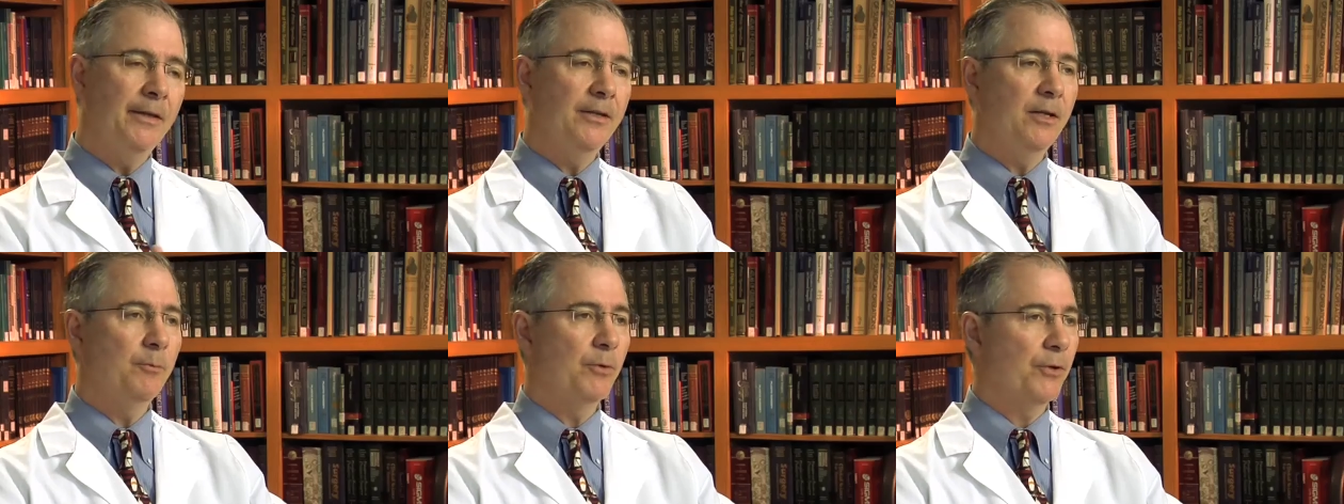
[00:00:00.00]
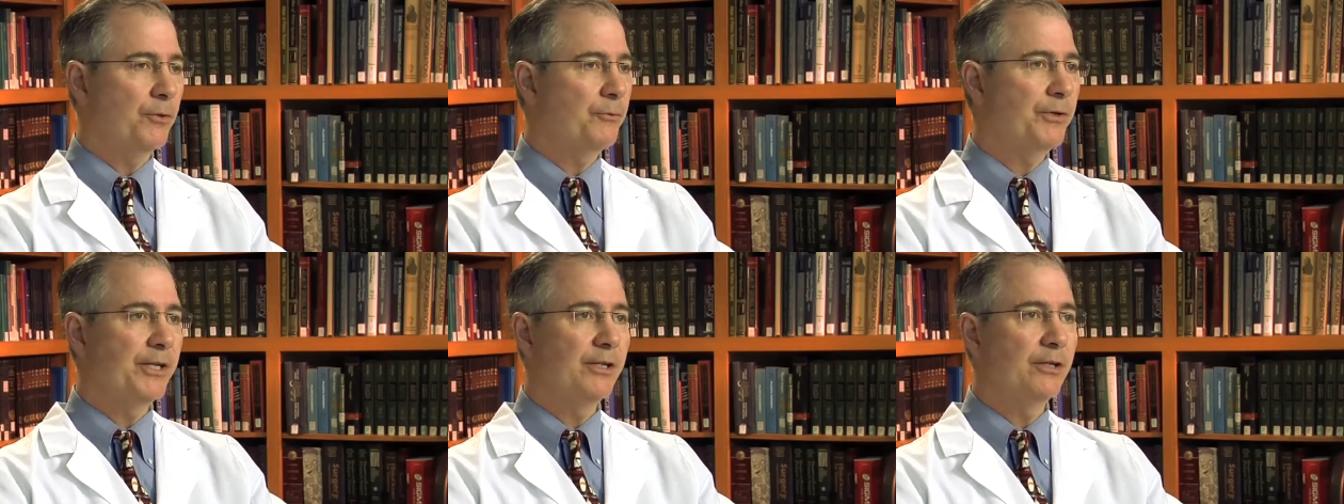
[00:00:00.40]
And then number
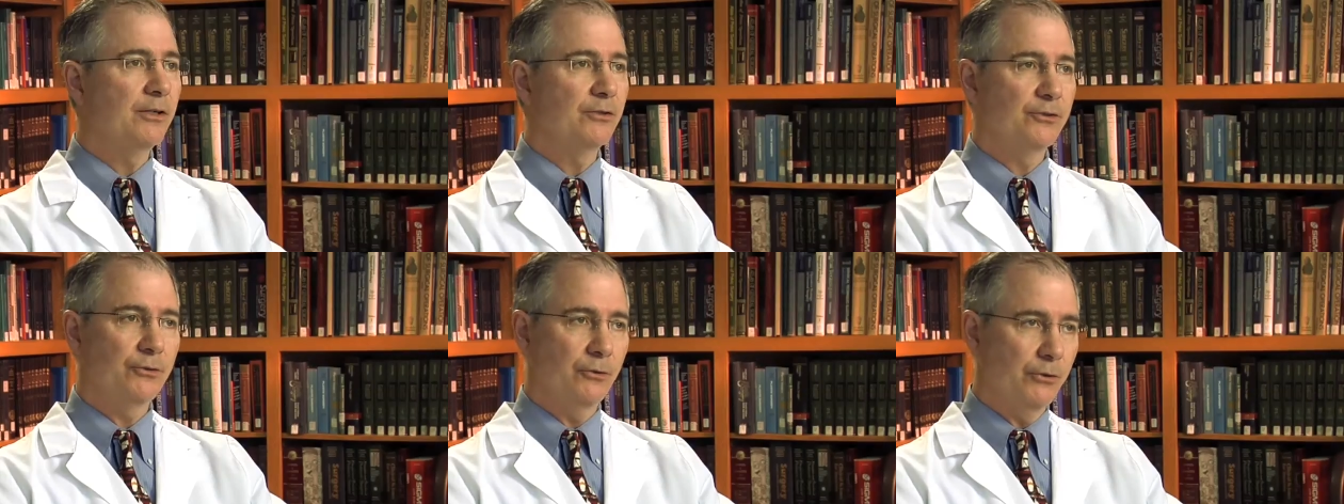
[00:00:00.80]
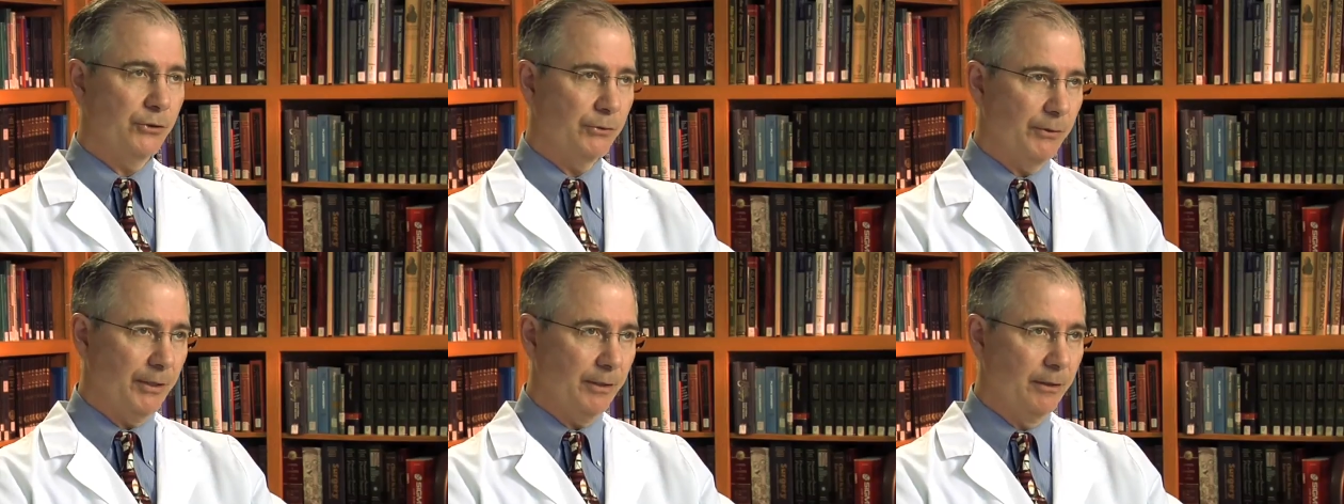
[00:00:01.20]
three,
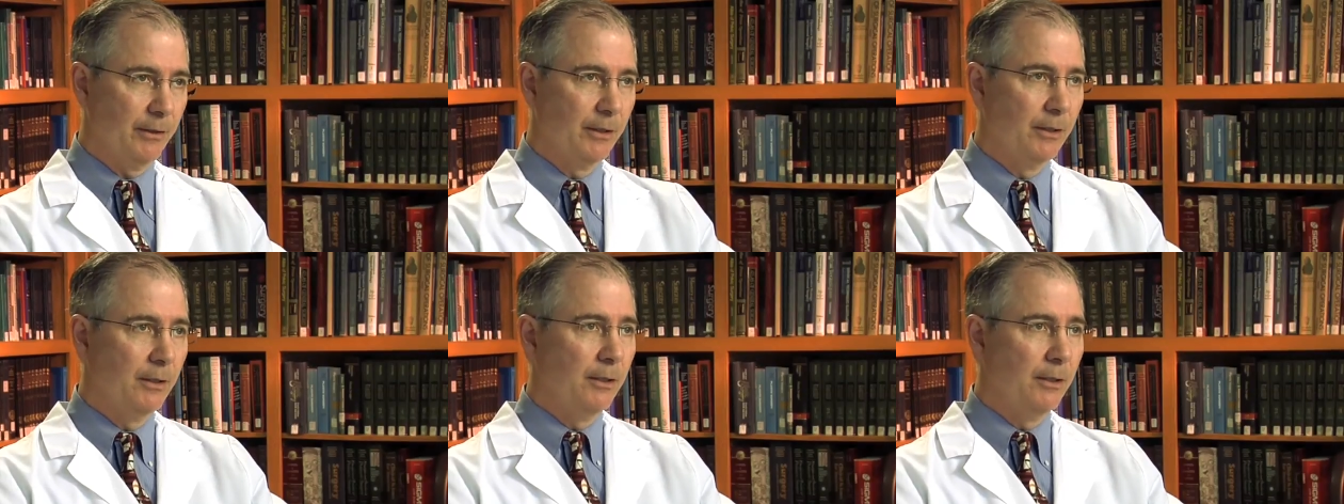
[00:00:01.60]
surgery.